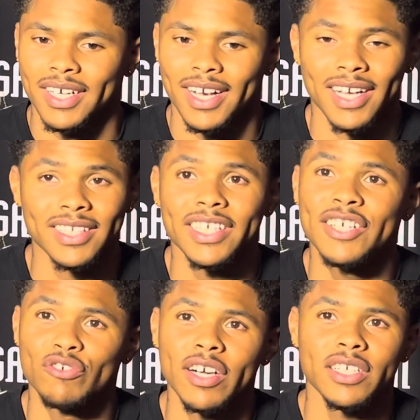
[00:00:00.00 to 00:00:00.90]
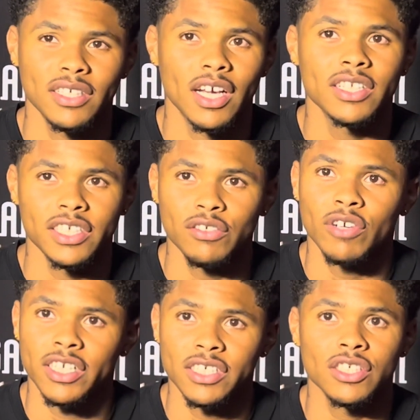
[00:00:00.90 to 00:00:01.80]
I think he ready. I think he
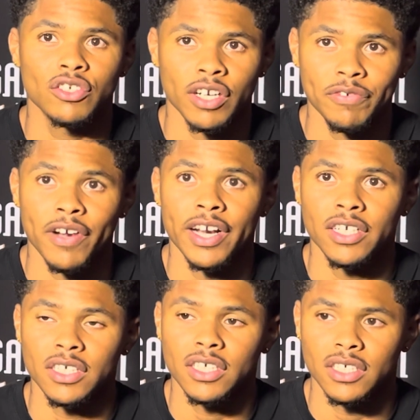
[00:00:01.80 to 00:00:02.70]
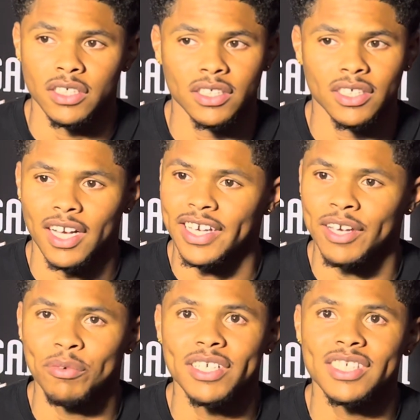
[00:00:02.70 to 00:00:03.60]
ready. He's a great fighter. I
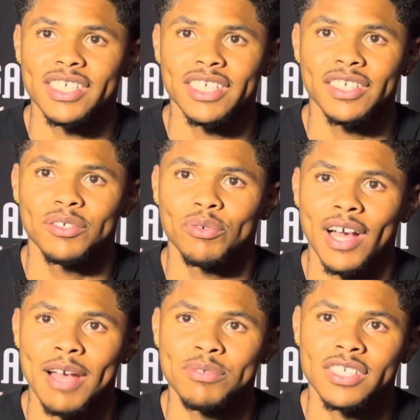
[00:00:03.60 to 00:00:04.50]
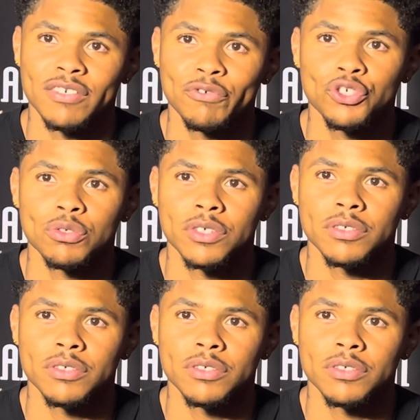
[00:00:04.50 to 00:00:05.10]
can't wait to see what happens in the future.